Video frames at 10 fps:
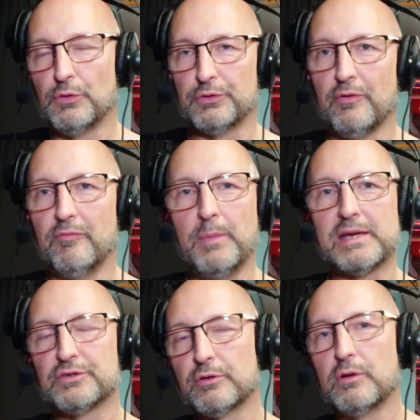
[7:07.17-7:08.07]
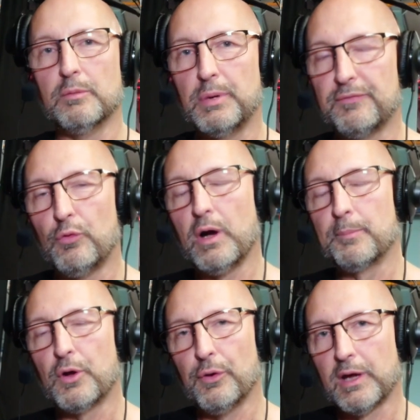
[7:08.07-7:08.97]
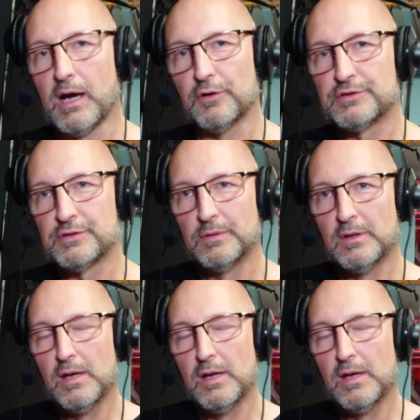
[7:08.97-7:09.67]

sort of mixer before I'm going out.